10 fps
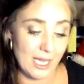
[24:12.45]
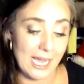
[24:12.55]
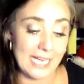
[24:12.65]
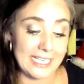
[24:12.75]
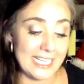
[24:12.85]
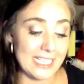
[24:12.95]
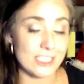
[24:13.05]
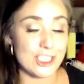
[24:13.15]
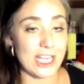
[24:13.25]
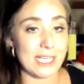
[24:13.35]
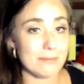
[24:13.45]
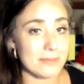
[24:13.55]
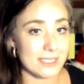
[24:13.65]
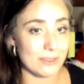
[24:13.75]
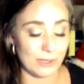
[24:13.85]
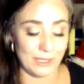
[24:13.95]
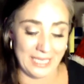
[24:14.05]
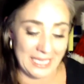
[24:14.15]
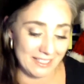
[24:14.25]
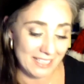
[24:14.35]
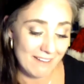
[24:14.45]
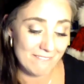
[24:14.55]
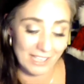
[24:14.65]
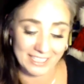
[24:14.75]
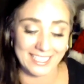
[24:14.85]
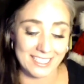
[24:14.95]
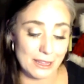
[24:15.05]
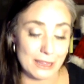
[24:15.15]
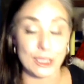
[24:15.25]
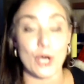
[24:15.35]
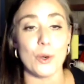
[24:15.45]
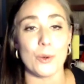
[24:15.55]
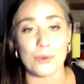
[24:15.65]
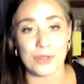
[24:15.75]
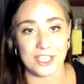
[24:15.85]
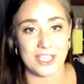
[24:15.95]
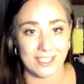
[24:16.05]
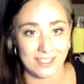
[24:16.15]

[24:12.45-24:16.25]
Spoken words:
And King James, well, he fucking loathed